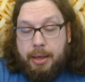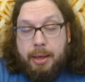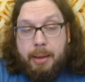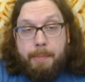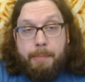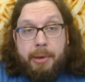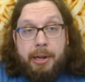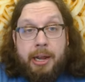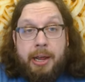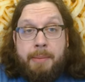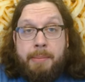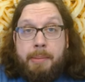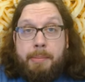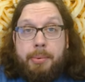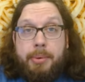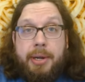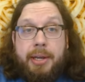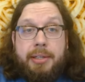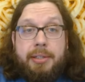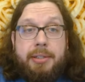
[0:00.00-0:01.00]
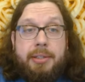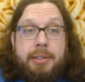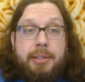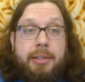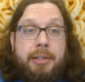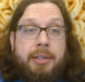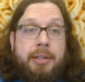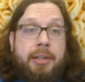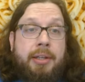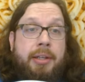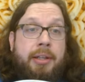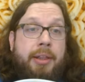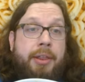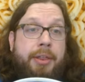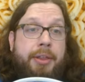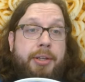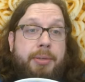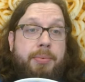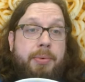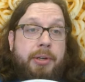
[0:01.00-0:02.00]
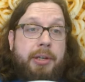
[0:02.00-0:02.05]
But I am impressed. This one